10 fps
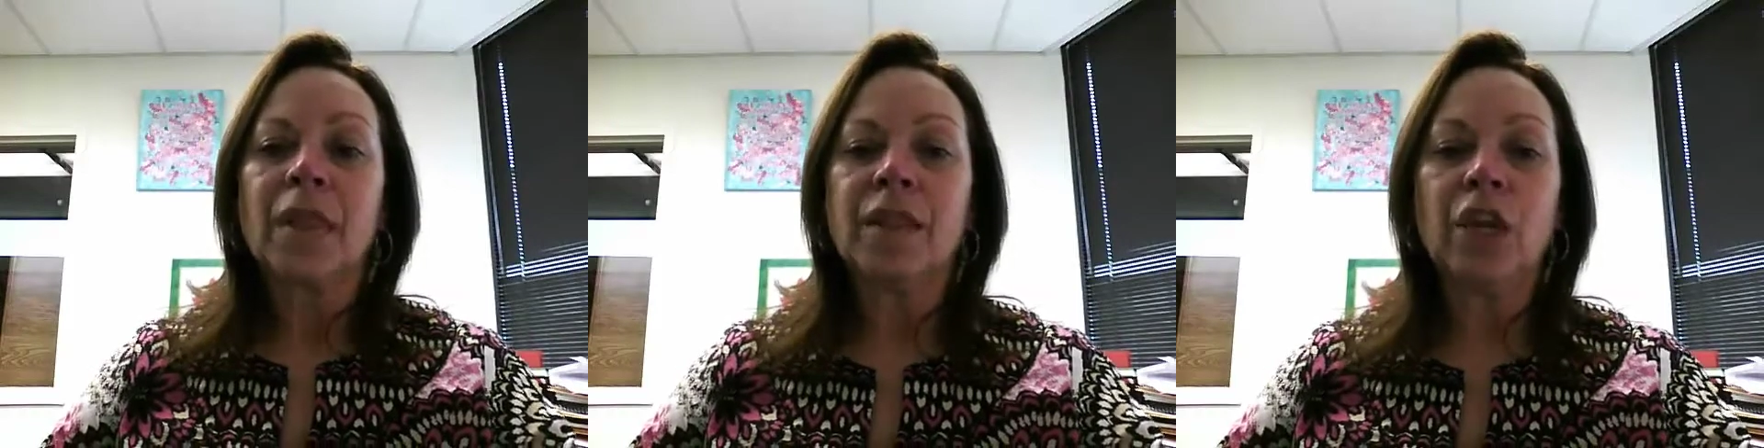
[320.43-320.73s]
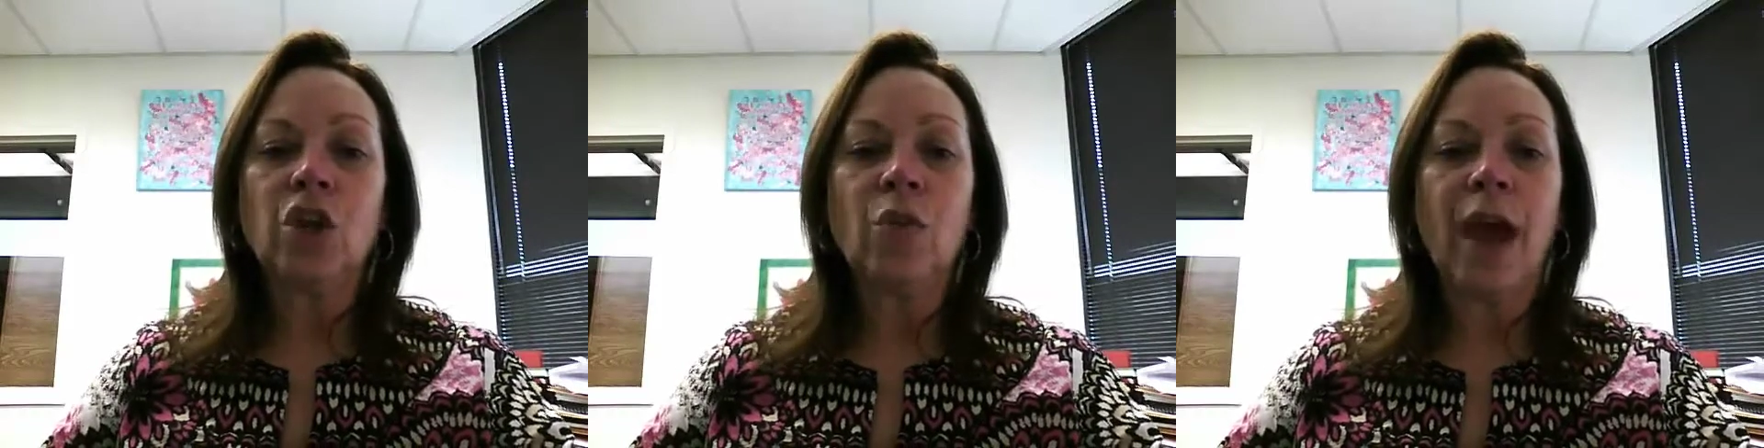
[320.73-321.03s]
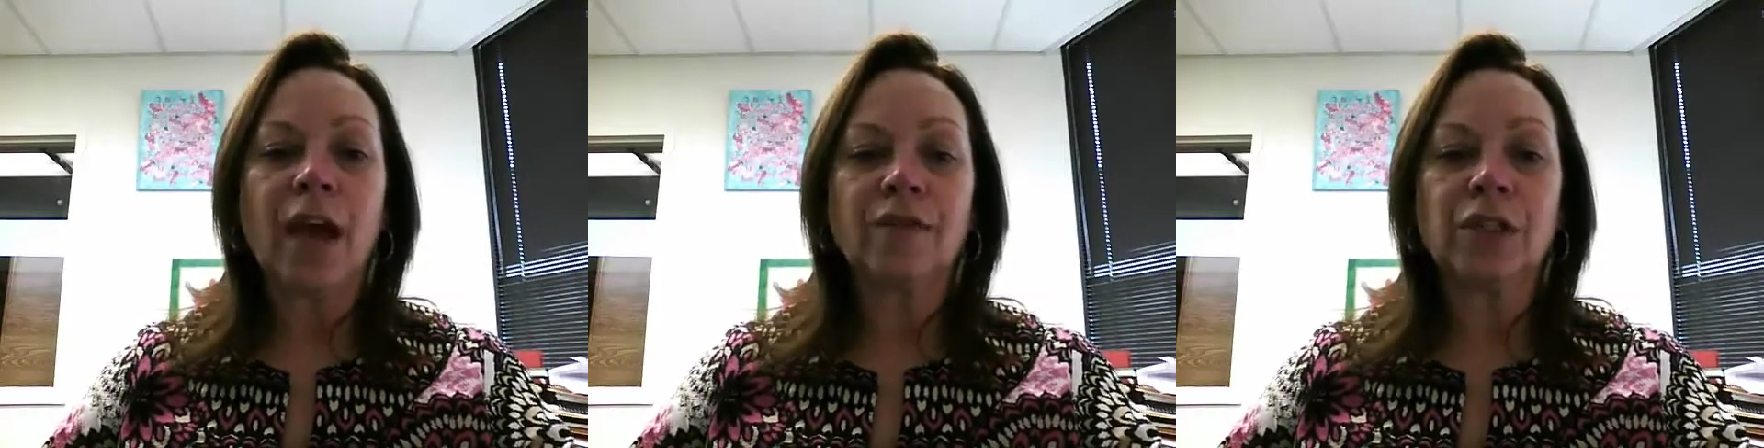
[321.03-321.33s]
then you
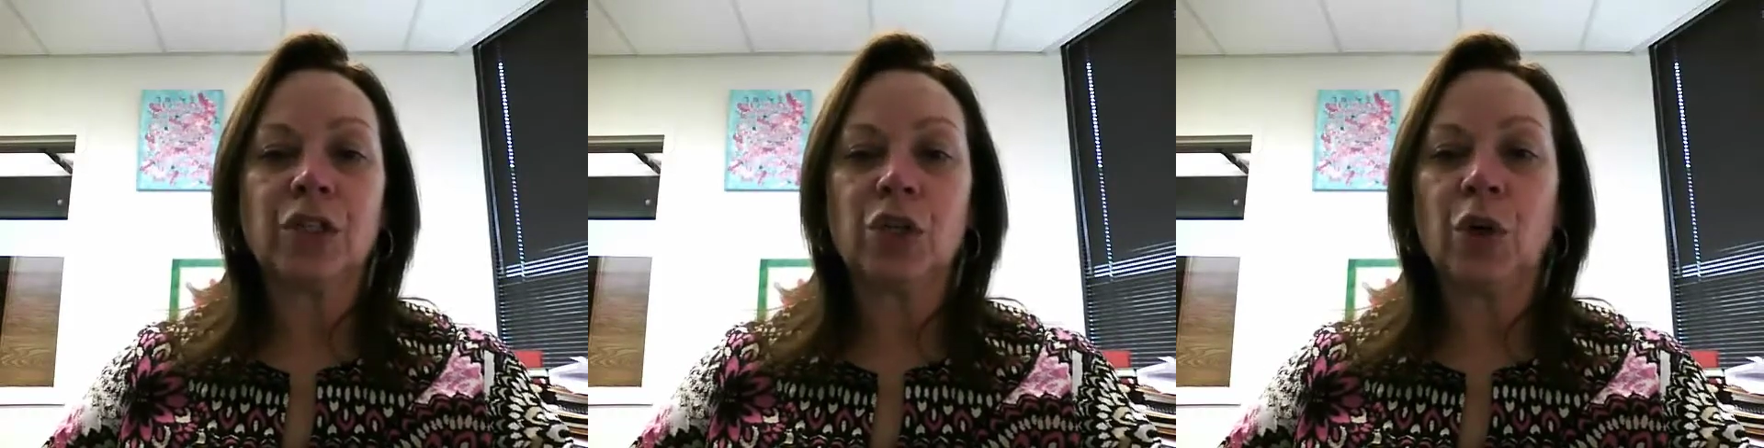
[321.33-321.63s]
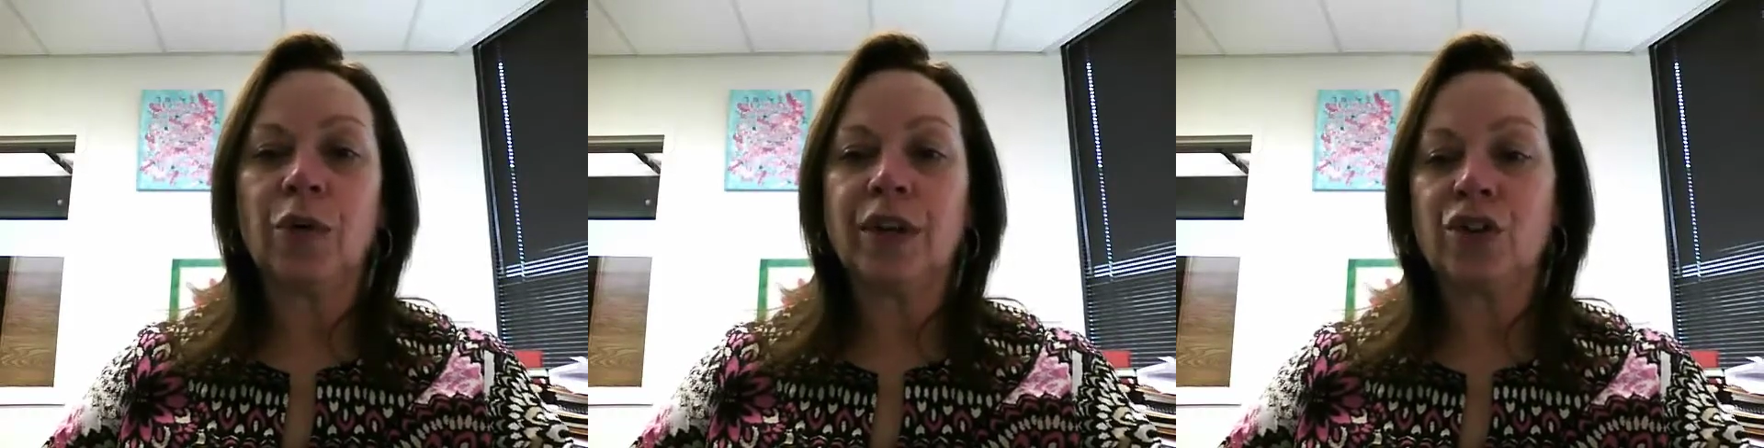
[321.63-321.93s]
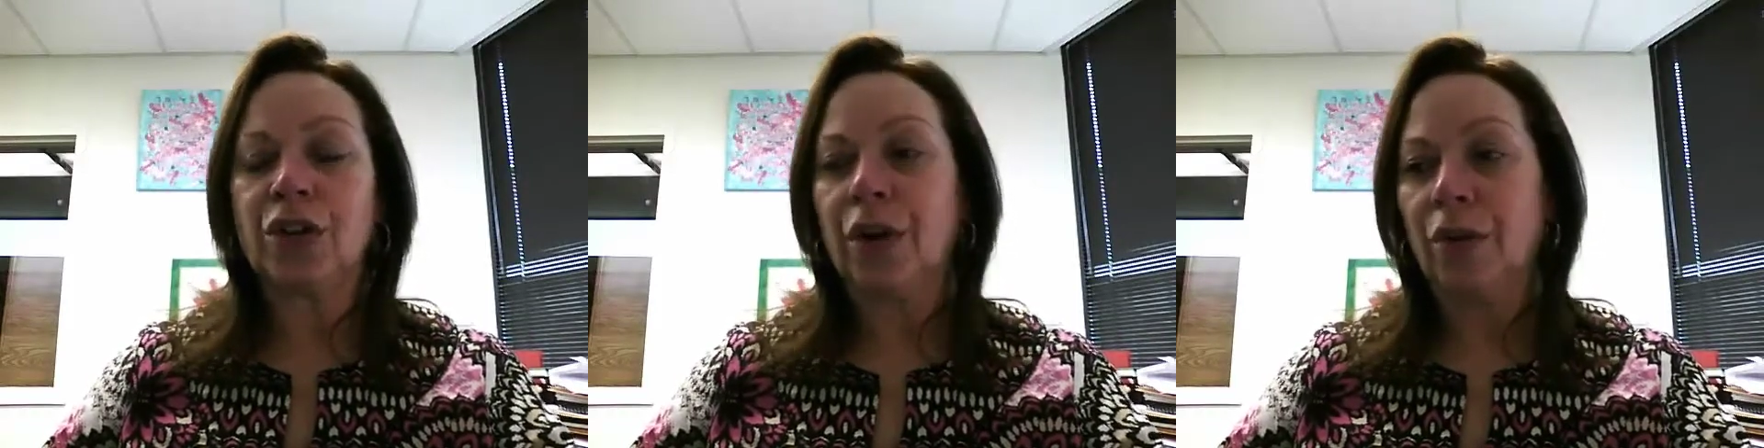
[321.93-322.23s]
have to do
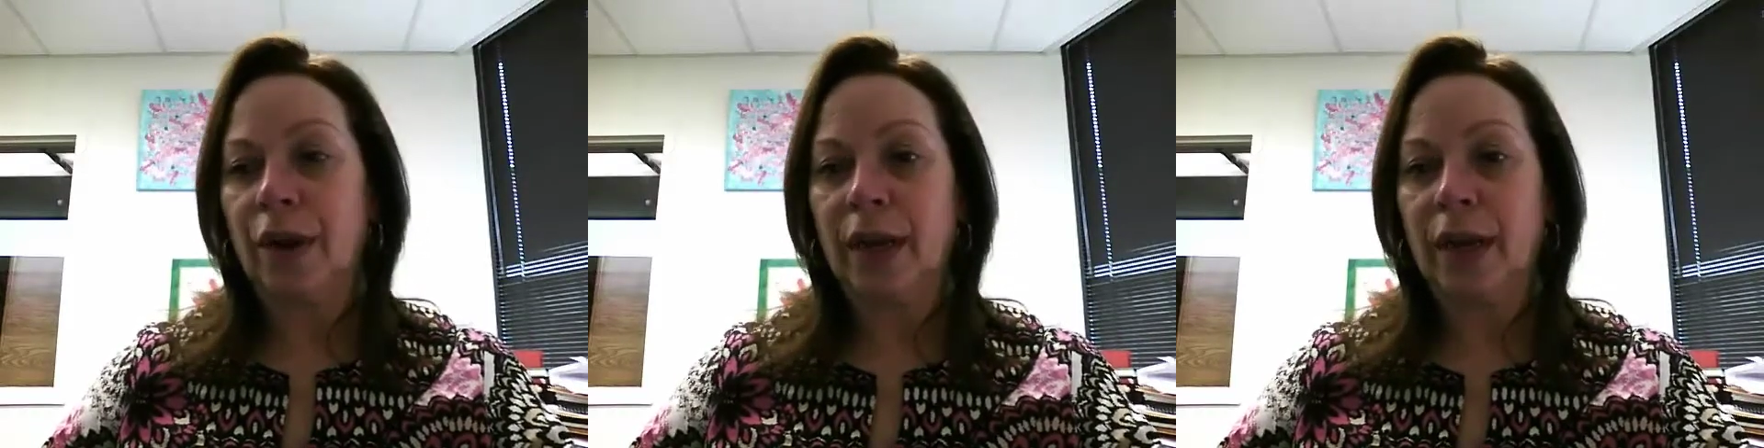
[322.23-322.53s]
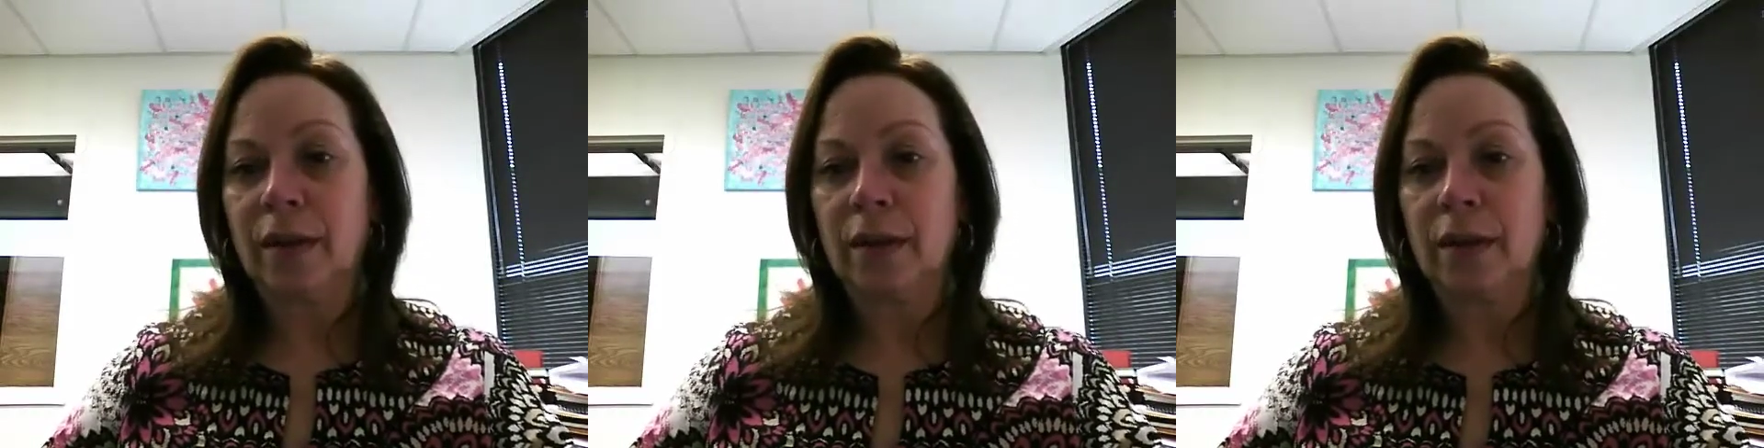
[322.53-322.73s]
engineering